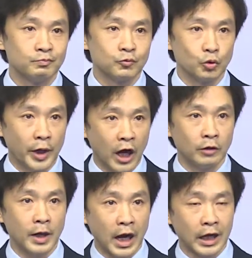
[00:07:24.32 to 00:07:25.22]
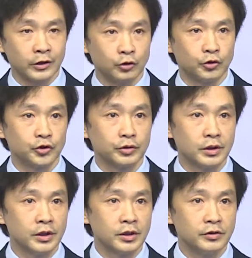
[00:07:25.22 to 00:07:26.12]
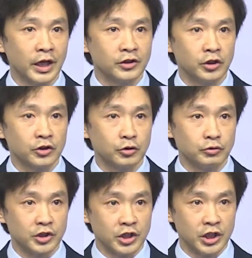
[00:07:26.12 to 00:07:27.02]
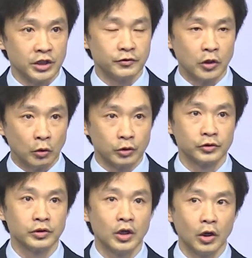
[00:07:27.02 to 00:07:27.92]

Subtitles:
to help others, not just to achieve goals,